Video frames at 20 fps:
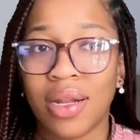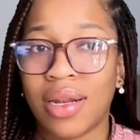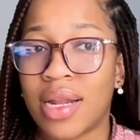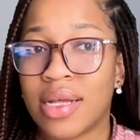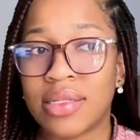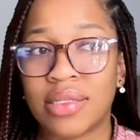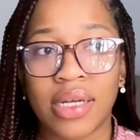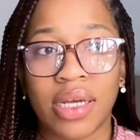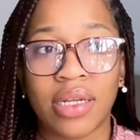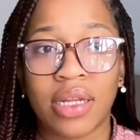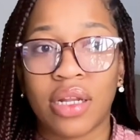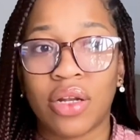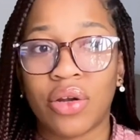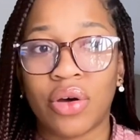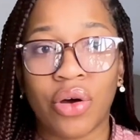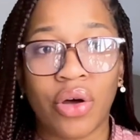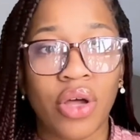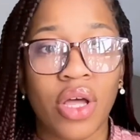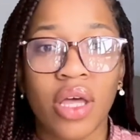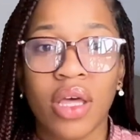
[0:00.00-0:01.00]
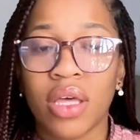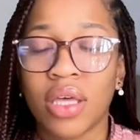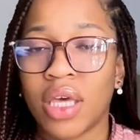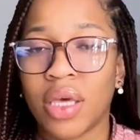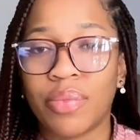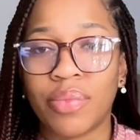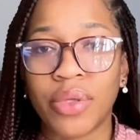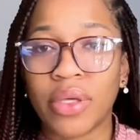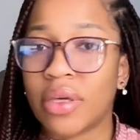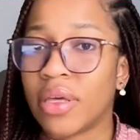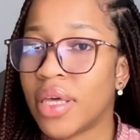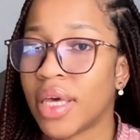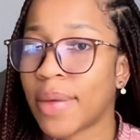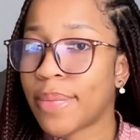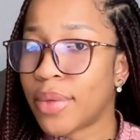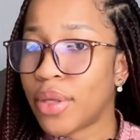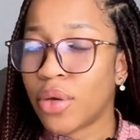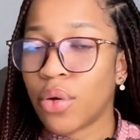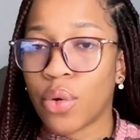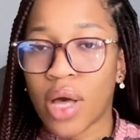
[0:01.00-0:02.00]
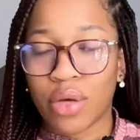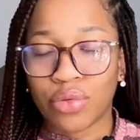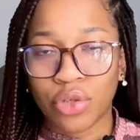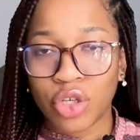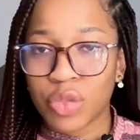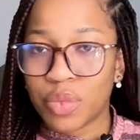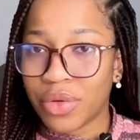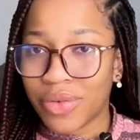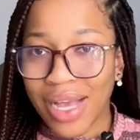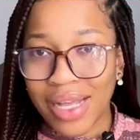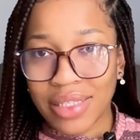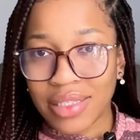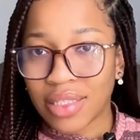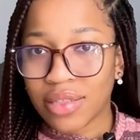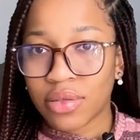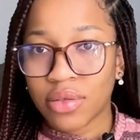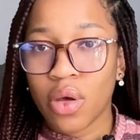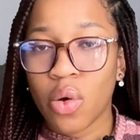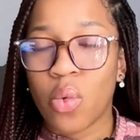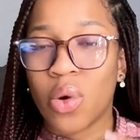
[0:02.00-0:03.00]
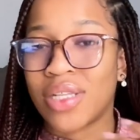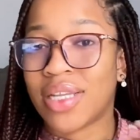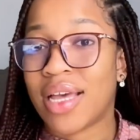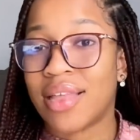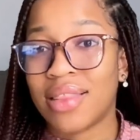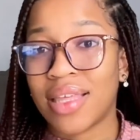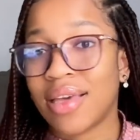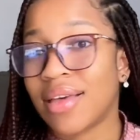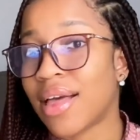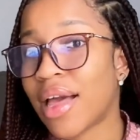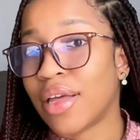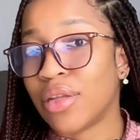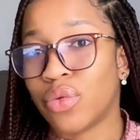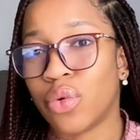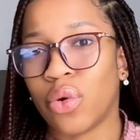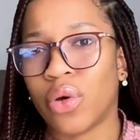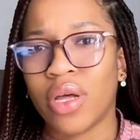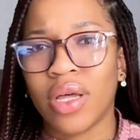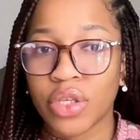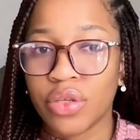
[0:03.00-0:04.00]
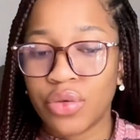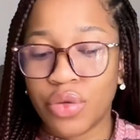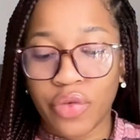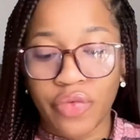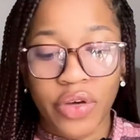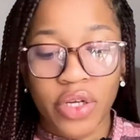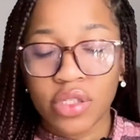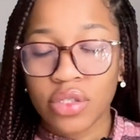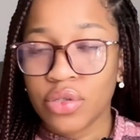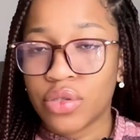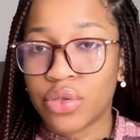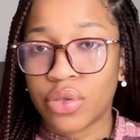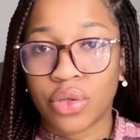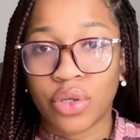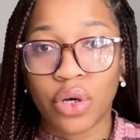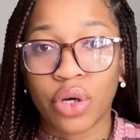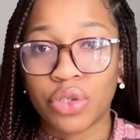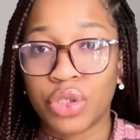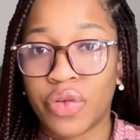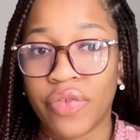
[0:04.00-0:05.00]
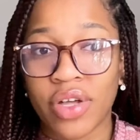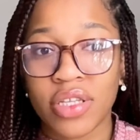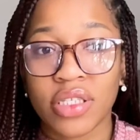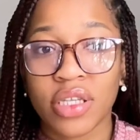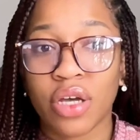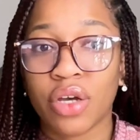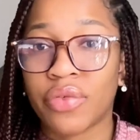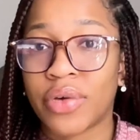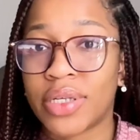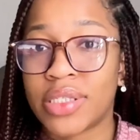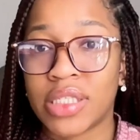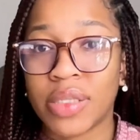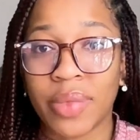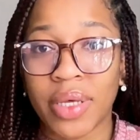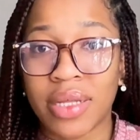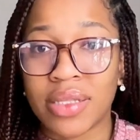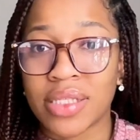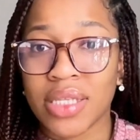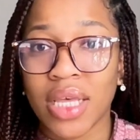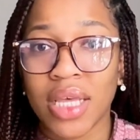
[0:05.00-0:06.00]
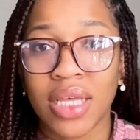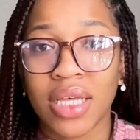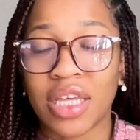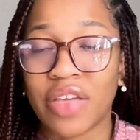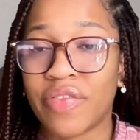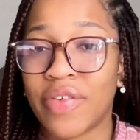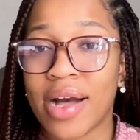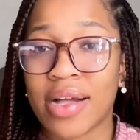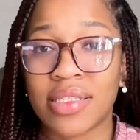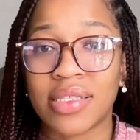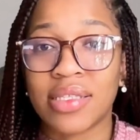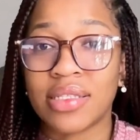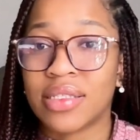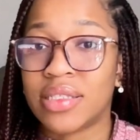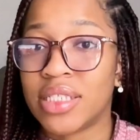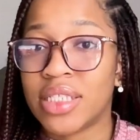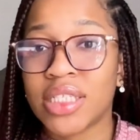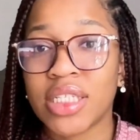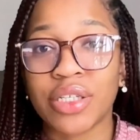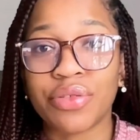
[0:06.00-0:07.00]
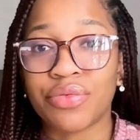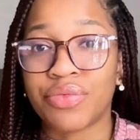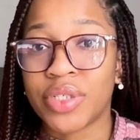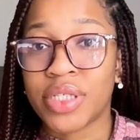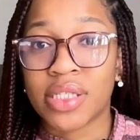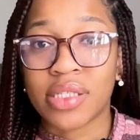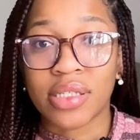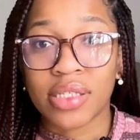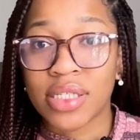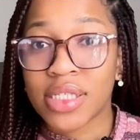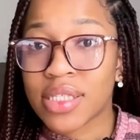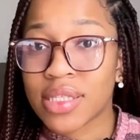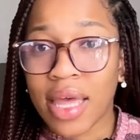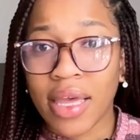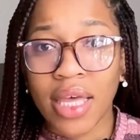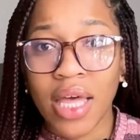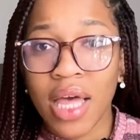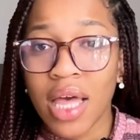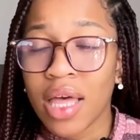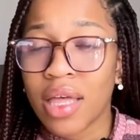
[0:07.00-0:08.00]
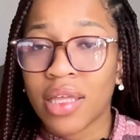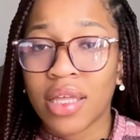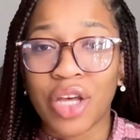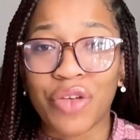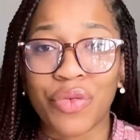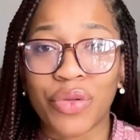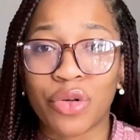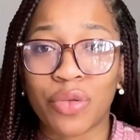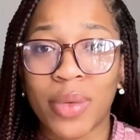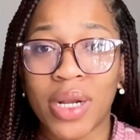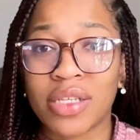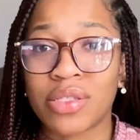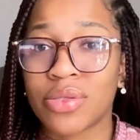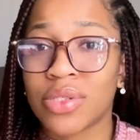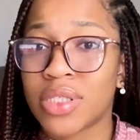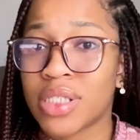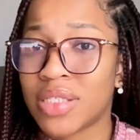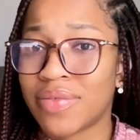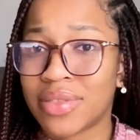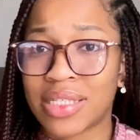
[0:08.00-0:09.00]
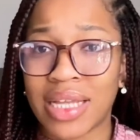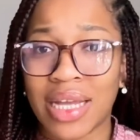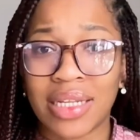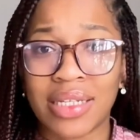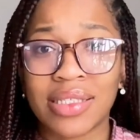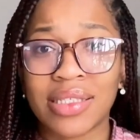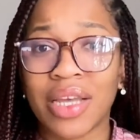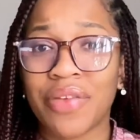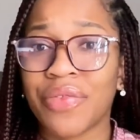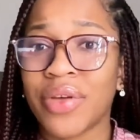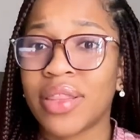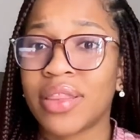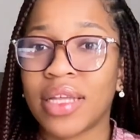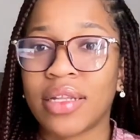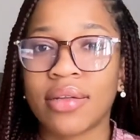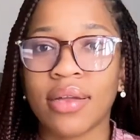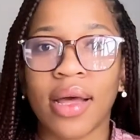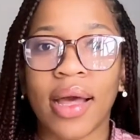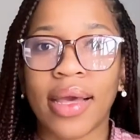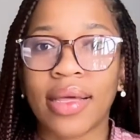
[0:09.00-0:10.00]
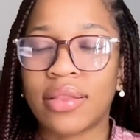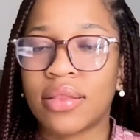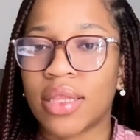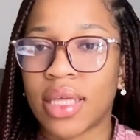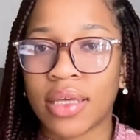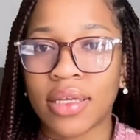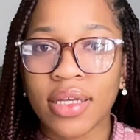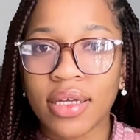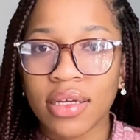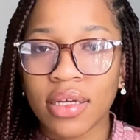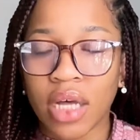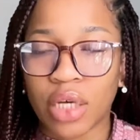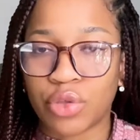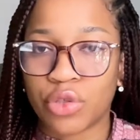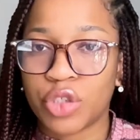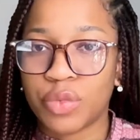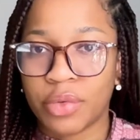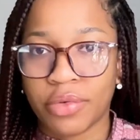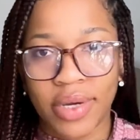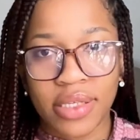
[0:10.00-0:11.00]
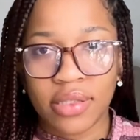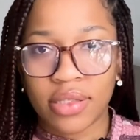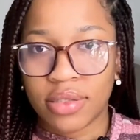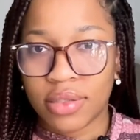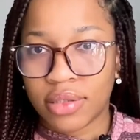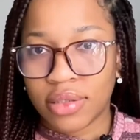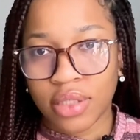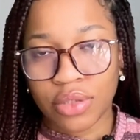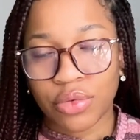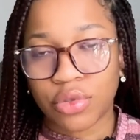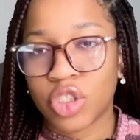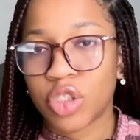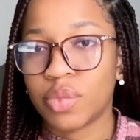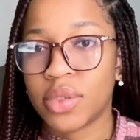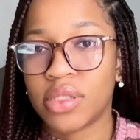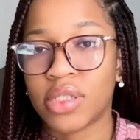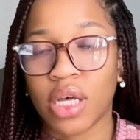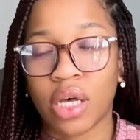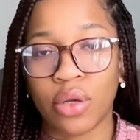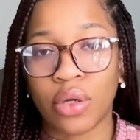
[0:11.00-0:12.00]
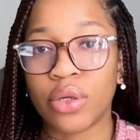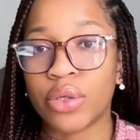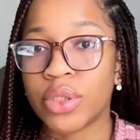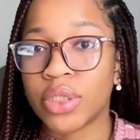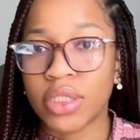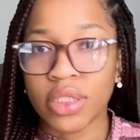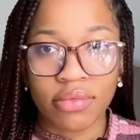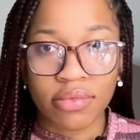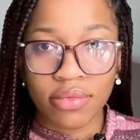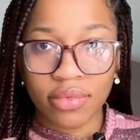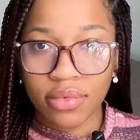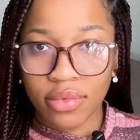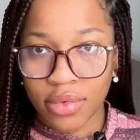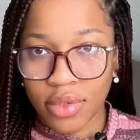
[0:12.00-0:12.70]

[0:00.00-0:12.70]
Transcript: Landsteiner law, AB, ABO. I'll just be writing what I think I know. Universal donor, universal recipient. In fact, the research, like erythroblastosis fetalis, everything I think, I'll just be writing it down, just be downloading